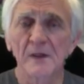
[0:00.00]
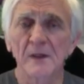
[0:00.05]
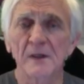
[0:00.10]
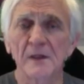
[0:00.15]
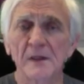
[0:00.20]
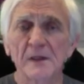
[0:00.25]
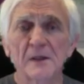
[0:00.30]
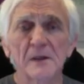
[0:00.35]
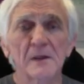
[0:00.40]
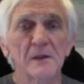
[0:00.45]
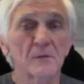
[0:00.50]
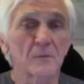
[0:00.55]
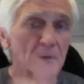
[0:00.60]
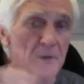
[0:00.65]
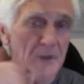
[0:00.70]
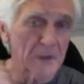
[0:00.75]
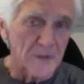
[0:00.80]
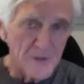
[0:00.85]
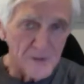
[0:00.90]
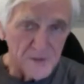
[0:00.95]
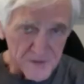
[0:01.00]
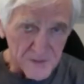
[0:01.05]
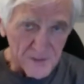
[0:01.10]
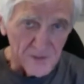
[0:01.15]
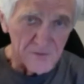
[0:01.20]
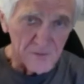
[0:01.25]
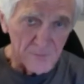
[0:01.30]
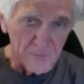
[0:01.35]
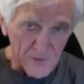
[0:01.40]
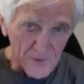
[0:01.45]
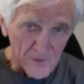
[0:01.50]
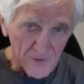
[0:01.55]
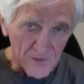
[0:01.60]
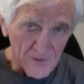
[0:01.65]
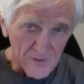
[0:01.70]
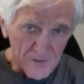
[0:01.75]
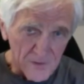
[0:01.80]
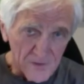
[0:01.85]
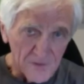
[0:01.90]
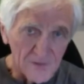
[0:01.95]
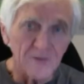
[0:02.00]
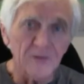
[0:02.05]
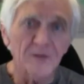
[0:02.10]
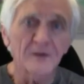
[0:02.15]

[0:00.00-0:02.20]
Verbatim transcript: he went to South America,